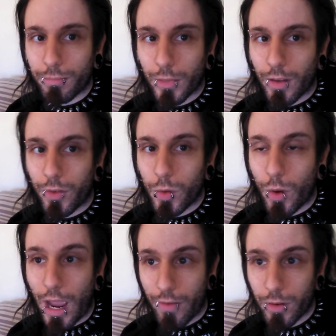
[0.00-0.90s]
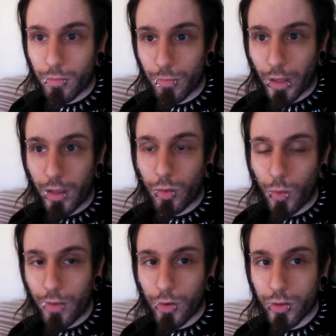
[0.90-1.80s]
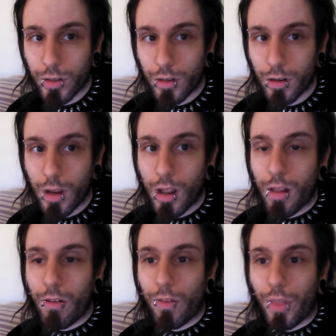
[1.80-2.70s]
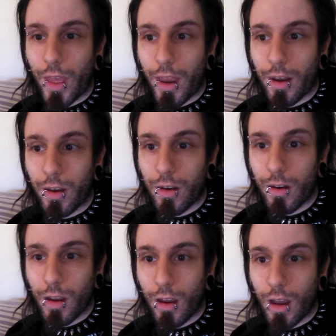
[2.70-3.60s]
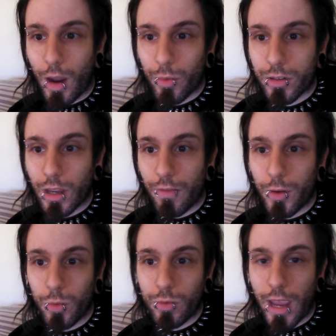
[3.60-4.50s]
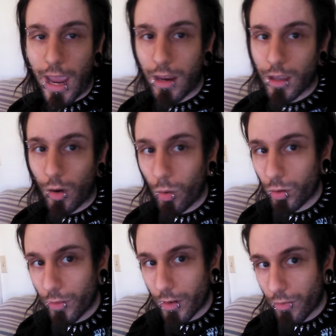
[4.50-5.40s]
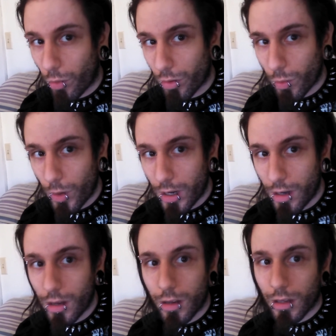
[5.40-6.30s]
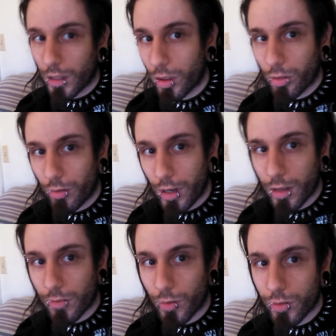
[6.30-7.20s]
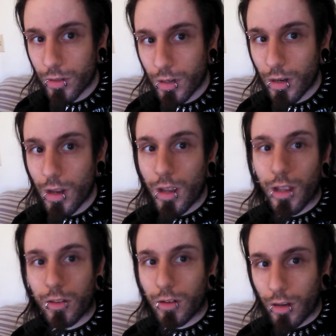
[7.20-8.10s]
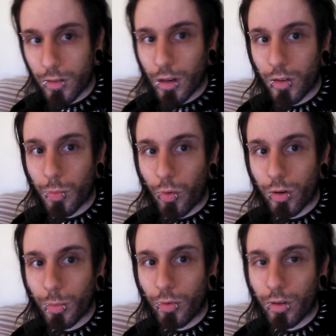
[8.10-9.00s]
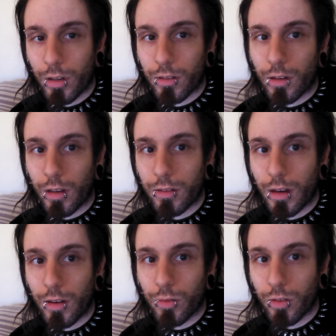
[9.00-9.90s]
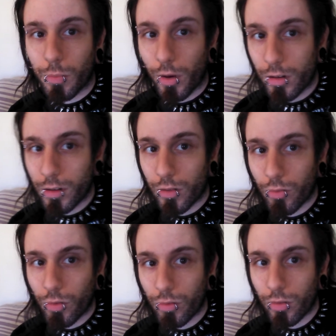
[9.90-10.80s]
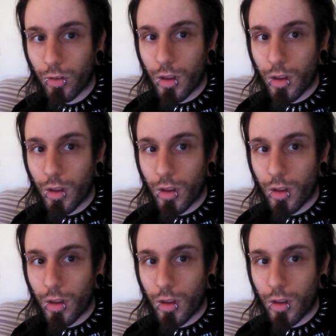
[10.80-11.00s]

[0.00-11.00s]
If you haven't played the Wii version, then I would say if you can't get a hold of it for the Wii, get the 3DS version. It's nice that it's portable, and it's nice that it uses button controls.